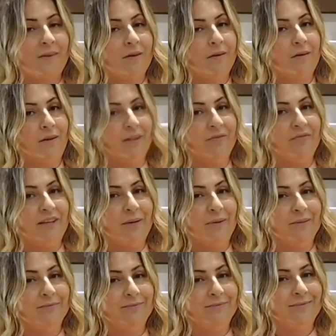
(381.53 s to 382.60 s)
cauliflower.
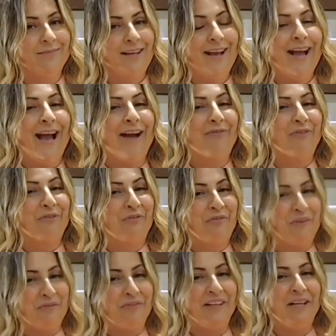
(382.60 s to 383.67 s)
After
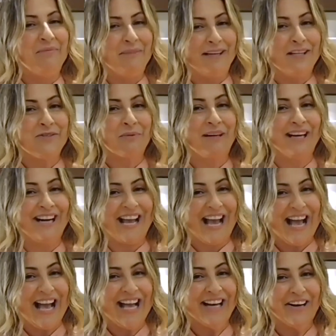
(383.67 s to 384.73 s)
15 minutes, we're going to
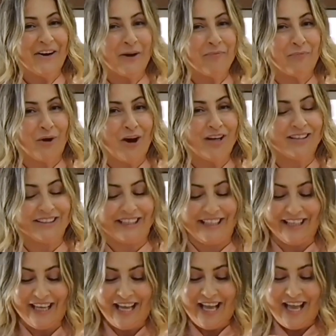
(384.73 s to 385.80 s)
add in our
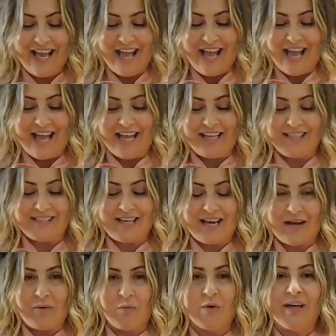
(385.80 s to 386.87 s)
broccoli, and
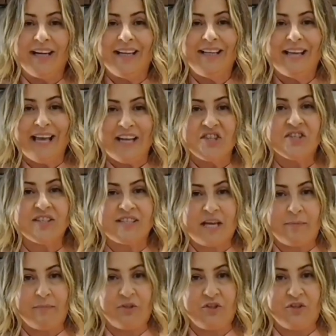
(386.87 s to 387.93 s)
we're going to gauge the
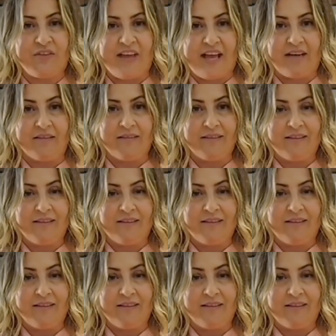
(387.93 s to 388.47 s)
temperature then.